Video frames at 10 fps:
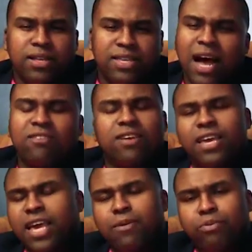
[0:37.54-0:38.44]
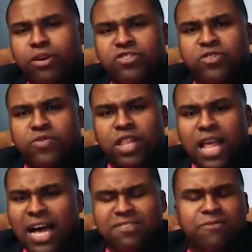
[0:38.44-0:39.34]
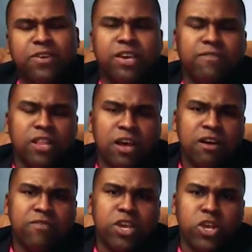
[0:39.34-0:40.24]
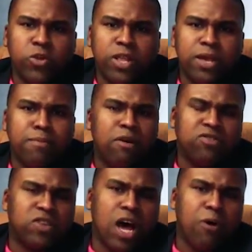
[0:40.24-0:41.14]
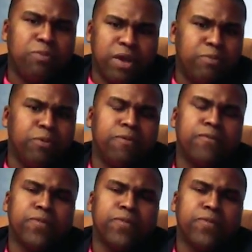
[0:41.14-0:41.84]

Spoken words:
Dr. King preached a philosophy of love and unity amongst all people.